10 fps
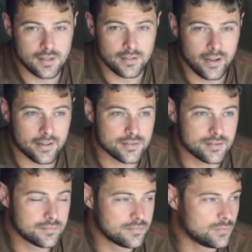And yeah,
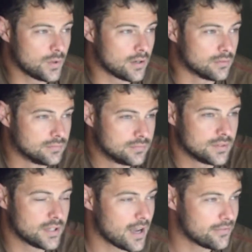well,
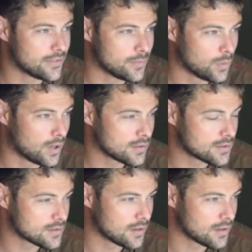everything works,